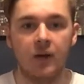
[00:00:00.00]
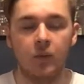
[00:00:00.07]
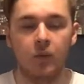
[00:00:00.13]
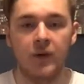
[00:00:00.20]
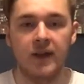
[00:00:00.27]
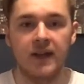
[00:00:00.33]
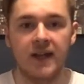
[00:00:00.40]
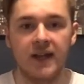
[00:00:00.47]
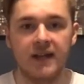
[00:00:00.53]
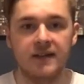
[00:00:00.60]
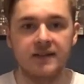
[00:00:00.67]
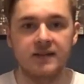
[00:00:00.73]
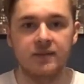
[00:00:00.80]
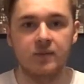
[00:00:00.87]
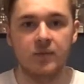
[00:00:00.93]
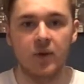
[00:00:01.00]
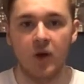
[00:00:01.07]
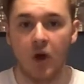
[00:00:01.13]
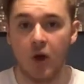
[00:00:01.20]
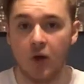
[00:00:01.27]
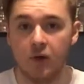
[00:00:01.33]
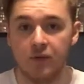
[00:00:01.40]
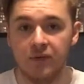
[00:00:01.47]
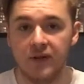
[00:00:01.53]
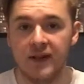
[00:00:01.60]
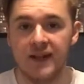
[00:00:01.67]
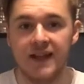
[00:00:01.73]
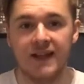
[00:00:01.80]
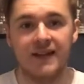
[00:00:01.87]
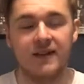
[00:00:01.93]
weekend,
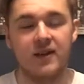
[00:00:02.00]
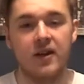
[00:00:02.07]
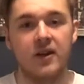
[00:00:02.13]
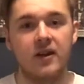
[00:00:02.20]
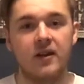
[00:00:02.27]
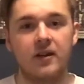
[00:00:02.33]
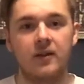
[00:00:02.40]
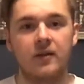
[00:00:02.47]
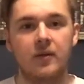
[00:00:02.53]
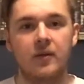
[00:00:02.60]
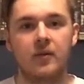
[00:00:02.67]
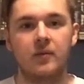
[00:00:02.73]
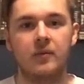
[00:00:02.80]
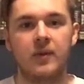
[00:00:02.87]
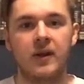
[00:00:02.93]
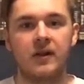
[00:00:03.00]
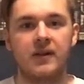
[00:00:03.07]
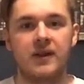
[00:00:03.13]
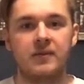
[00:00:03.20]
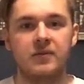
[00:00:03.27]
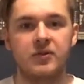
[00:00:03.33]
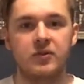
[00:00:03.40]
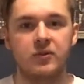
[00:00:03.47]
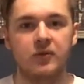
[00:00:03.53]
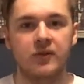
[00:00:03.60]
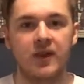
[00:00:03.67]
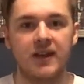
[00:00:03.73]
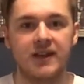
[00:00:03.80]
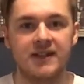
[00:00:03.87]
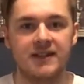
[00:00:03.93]
hopefully getting a pair of them Sean
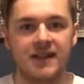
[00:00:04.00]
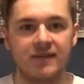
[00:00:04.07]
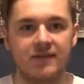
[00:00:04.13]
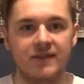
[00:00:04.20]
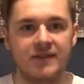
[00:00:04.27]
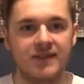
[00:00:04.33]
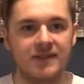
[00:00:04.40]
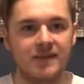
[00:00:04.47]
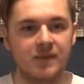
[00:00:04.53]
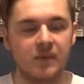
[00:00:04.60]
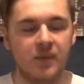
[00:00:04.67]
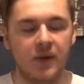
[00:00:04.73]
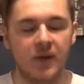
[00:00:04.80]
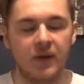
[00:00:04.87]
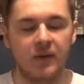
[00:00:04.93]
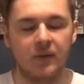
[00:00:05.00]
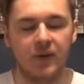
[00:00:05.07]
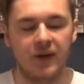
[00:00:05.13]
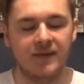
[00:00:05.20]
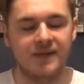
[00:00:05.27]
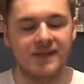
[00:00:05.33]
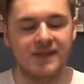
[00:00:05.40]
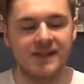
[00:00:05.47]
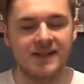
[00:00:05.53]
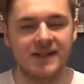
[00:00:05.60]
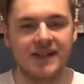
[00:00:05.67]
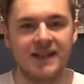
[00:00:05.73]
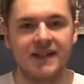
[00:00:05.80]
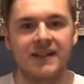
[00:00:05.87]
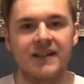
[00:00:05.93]
97s, but we'll have to
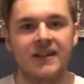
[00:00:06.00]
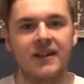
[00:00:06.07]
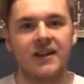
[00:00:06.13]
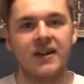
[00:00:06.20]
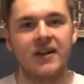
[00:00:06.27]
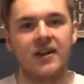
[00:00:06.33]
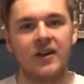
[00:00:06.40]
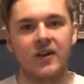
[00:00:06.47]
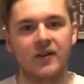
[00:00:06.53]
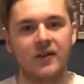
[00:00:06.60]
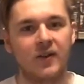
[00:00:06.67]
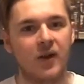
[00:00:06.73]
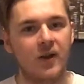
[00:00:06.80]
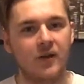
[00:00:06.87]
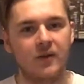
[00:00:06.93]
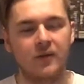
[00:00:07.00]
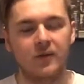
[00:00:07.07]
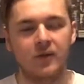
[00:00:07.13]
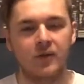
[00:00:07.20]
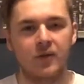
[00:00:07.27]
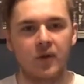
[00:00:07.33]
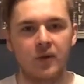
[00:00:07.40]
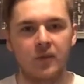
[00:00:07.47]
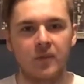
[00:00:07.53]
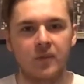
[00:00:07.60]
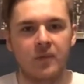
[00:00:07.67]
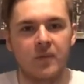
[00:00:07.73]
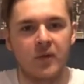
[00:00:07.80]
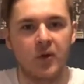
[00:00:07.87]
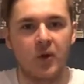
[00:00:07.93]
see. You know, you've got
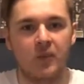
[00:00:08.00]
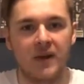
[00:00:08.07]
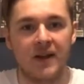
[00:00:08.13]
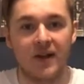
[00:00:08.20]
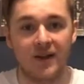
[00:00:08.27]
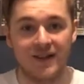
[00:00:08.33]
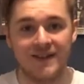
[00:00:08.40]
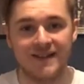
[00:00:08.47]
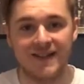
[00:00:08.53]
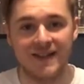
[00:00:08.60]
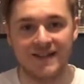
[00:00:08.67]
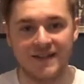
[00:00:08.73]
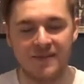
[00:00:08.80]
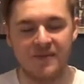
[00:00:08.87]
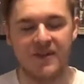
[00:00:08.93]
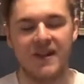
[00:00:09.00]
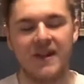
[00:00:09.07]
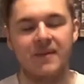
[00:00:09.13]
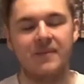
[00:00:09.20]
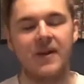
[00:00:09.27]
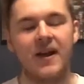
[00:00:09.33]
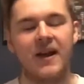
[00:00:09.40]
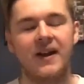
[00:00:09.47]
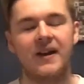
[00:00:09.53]
to be lucky to get some of them.